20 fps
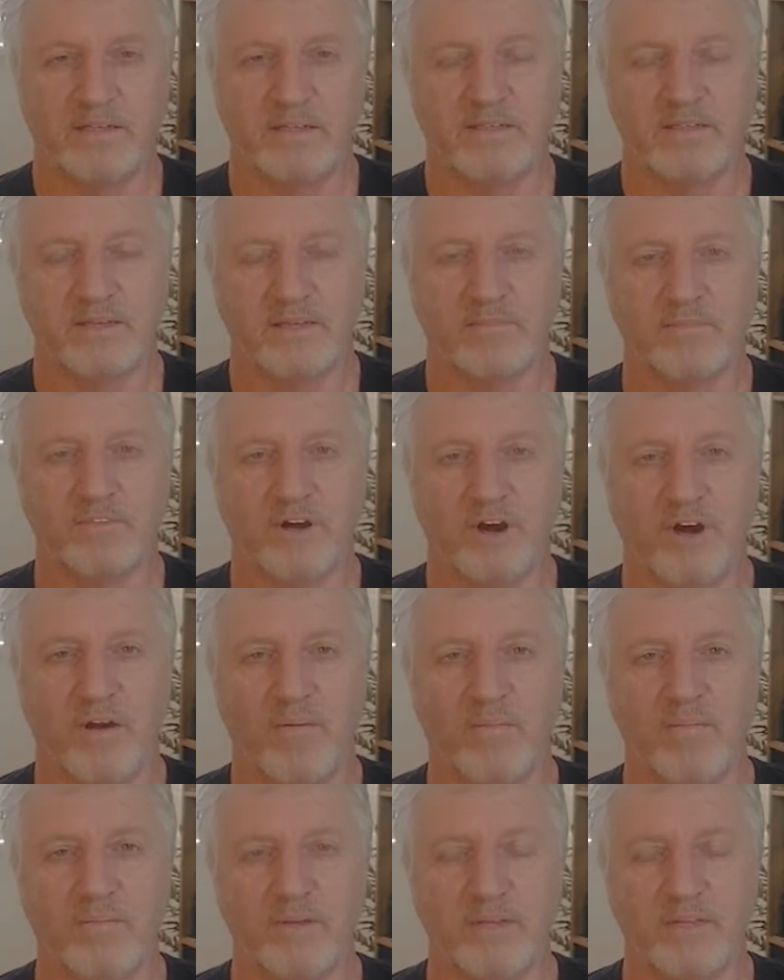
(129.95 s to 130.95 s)

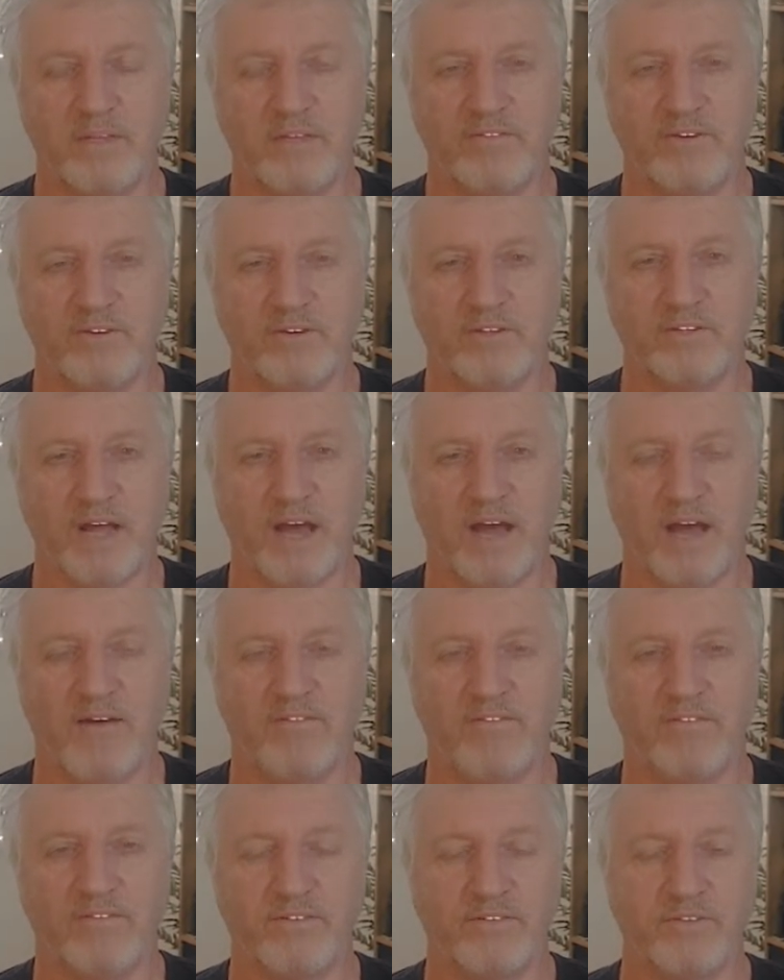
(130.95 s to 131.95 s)
sometime in the first
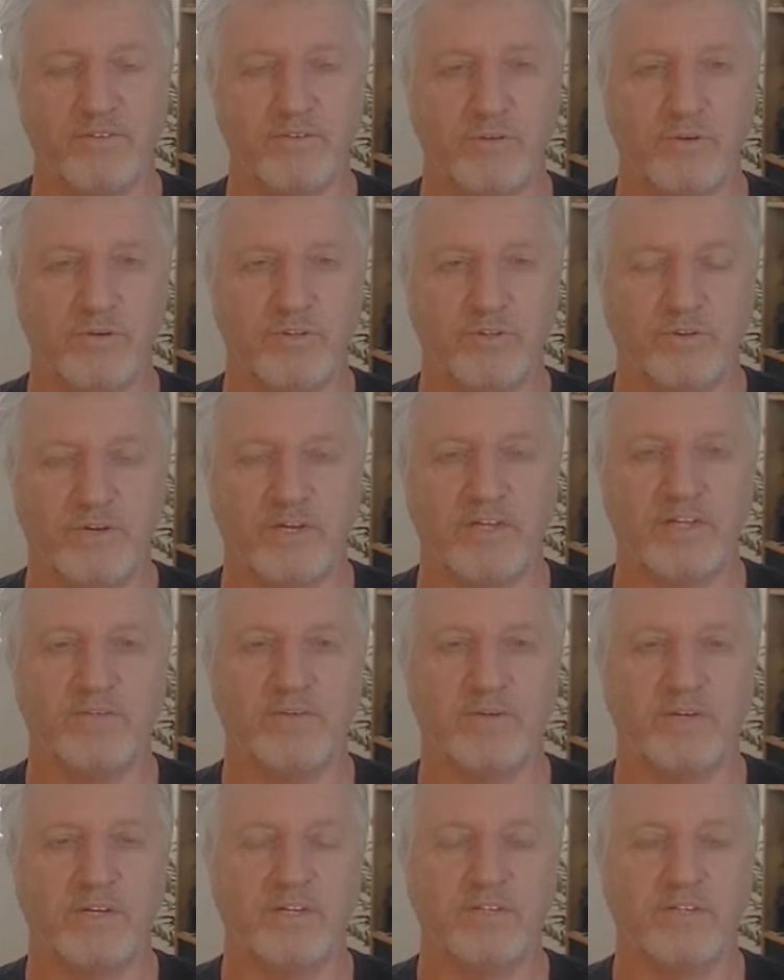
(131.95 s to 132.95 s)
half of
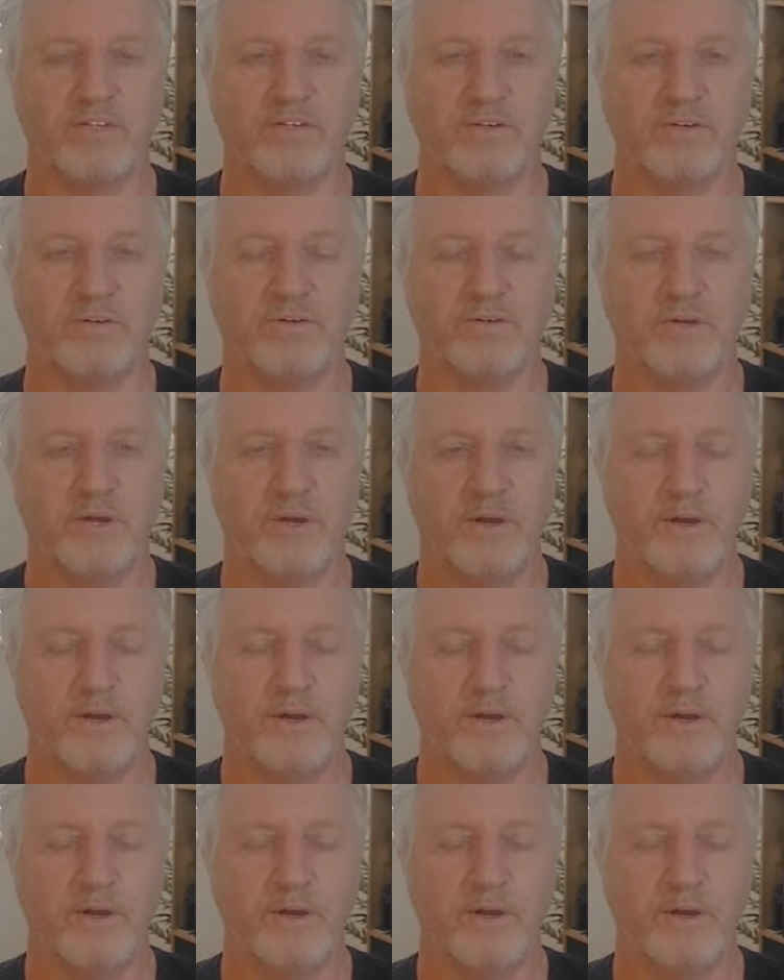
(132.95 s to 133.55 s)
2022.